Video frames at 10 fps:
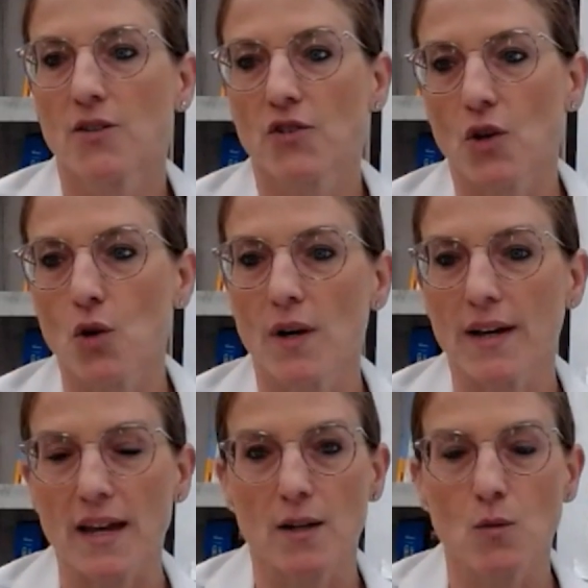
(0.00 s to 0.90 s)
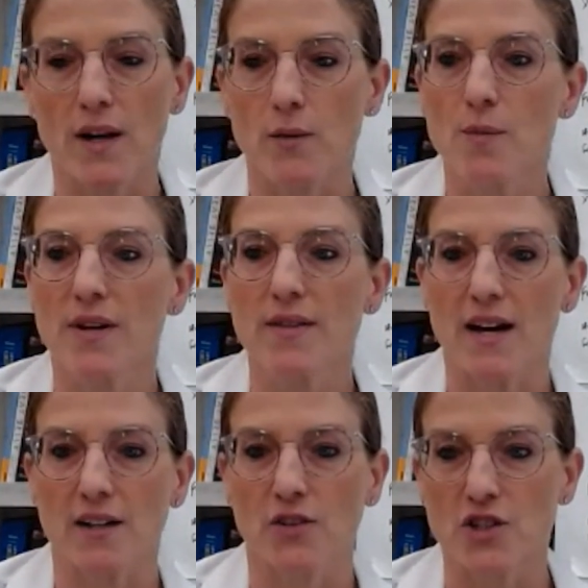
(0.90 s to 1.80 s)
So again, why do we breathe
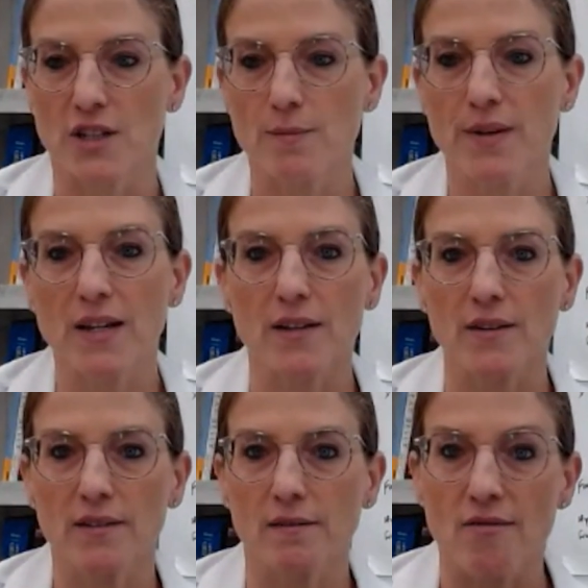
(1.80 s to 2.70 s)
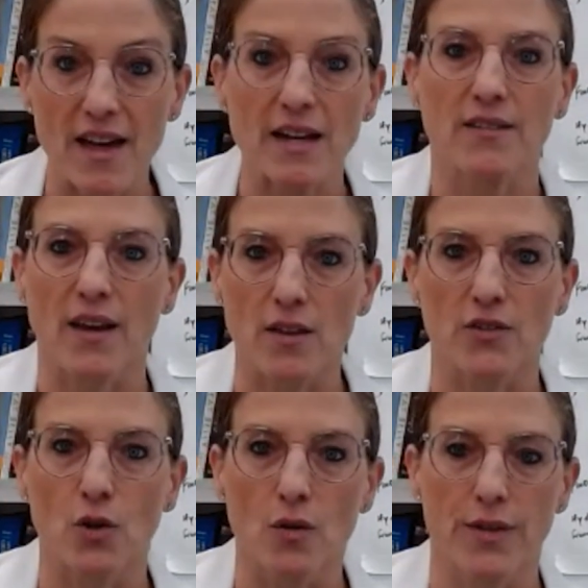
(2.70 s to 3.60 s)
oxygen? Because that is how
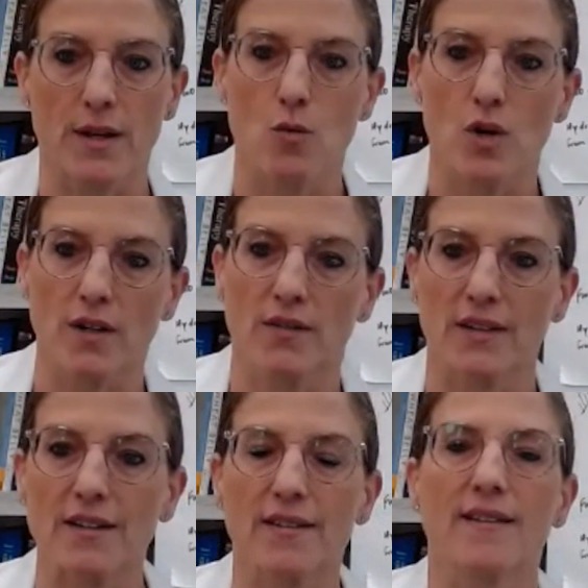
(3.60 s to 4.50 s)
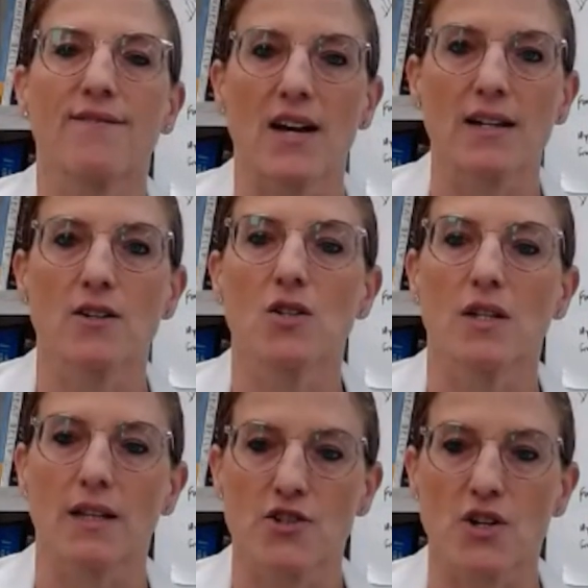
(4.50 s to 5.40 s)
this whole thing works. It is the final
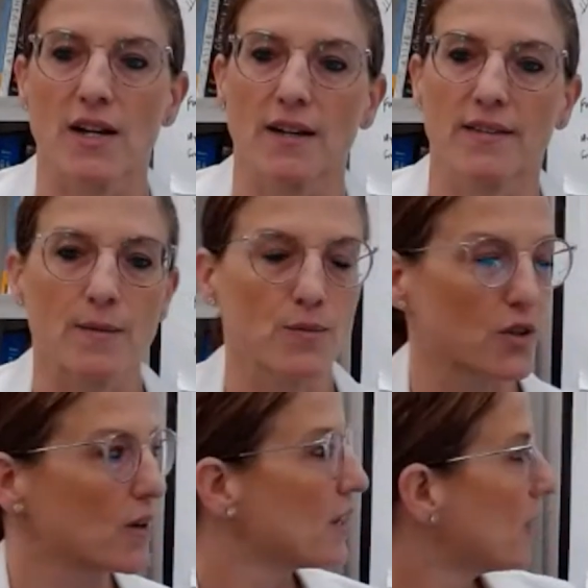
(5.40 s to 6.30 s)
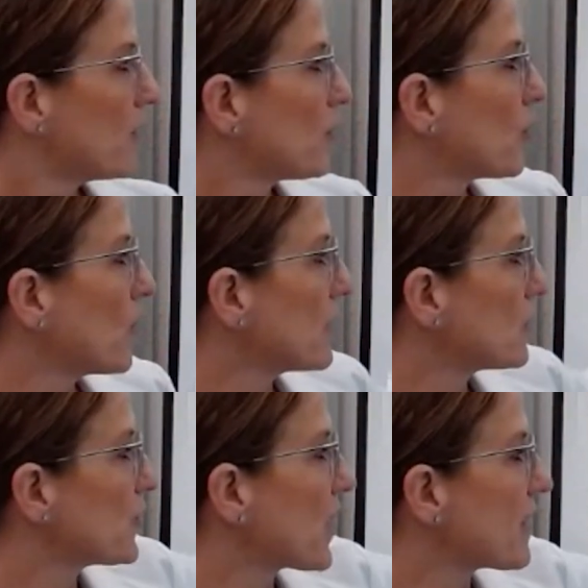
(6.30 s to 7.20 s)
electron acceptor. So
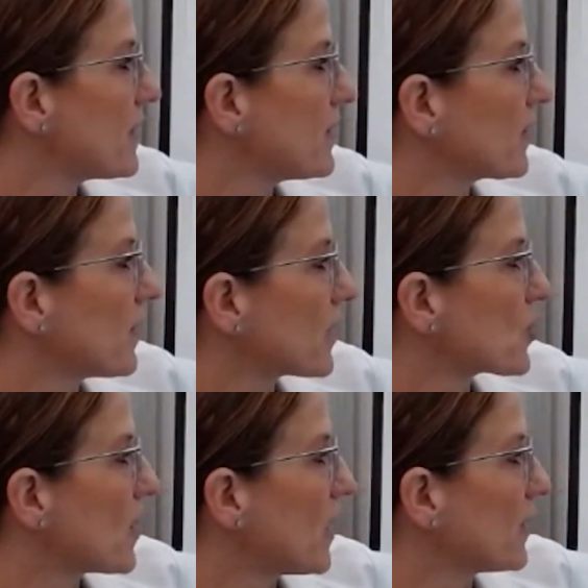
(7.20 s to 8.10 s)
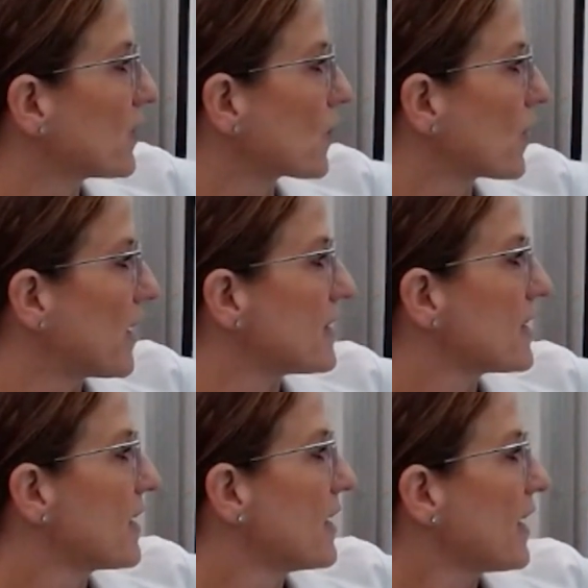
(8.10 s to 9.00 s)
it'll take these electrons, right,
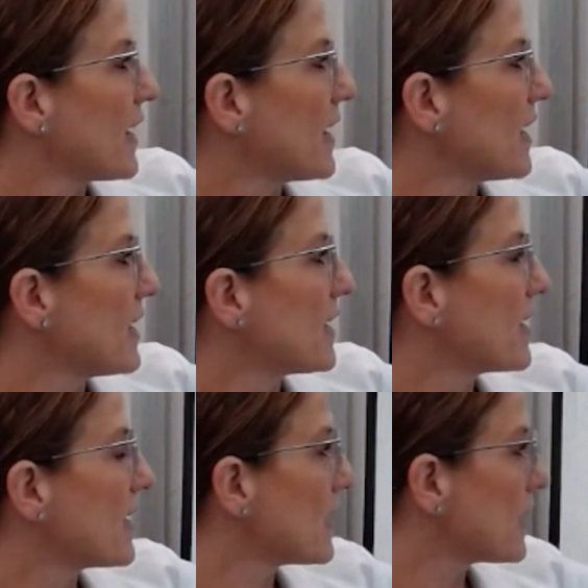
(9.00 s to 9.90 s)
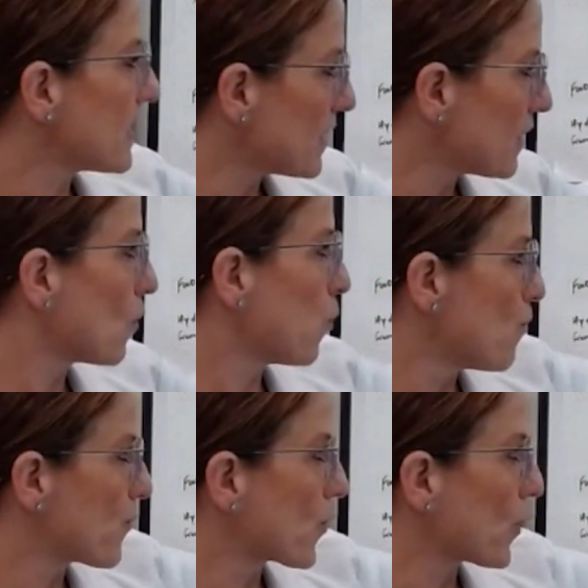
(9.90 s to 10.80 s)
and
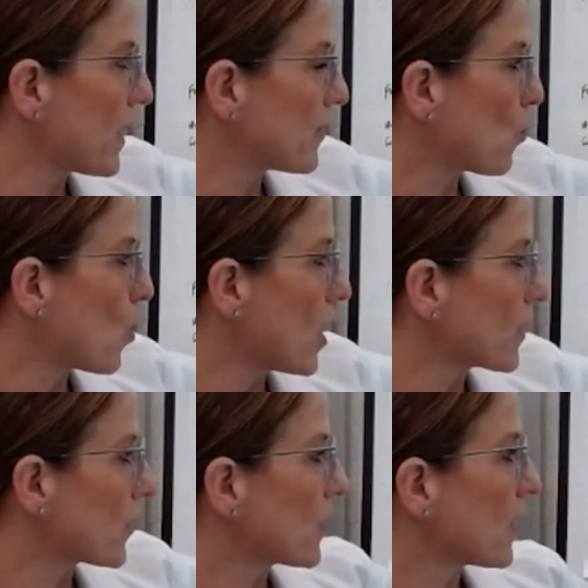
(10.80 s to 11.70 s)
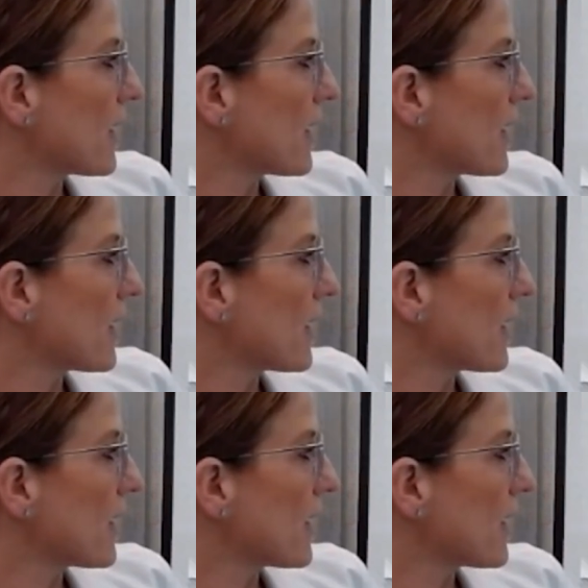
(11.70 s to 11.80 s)
create the water,